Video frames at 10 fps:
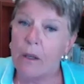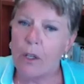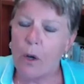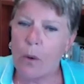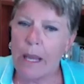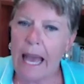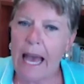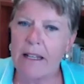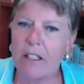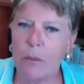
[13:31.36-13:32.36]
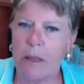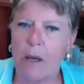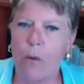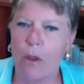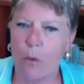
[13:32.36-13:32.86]
you know we had to
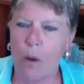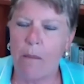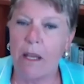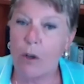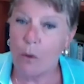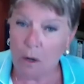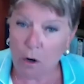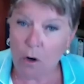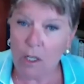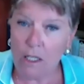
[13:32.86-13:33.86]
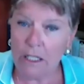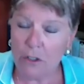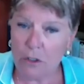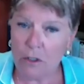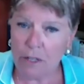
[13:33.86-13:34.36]
speak with women who are currently
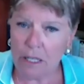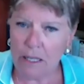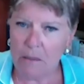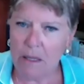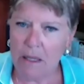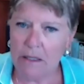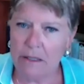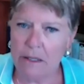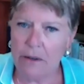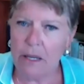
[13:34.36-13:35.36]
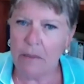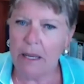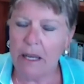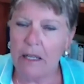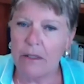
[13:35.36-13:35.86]
serving in the military
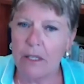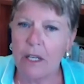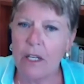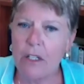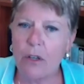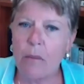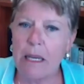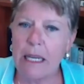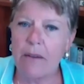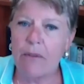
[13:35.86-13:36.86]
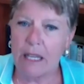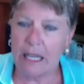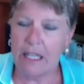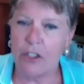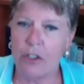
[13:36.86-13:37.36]
because so many of
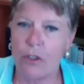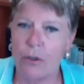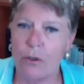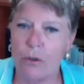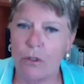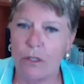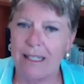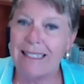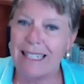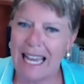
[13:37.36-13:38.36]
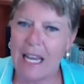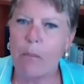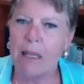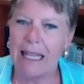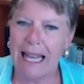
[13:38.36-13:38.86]
the issues take
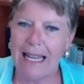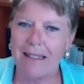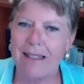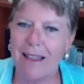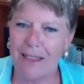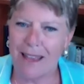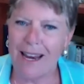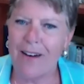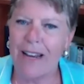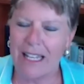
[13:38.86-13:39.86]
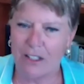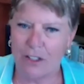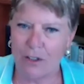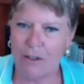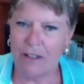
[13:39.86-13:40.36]
place there in
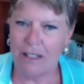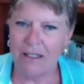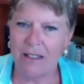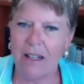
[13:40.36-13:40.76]
service.